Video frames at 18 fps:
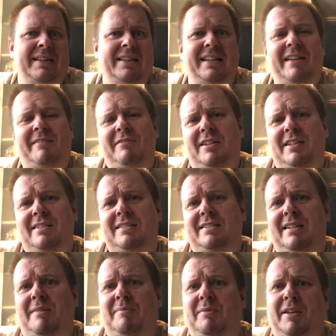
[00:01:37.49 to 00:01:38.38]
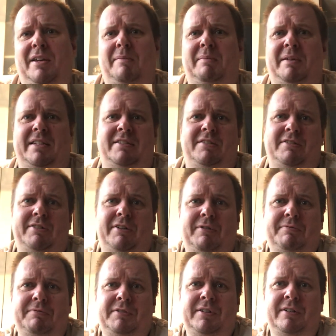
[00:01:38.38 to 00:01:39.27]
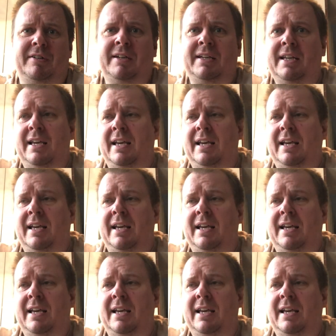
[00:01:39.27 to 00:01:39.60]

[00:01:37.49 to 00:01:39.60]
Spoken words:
They've done something a bit softer,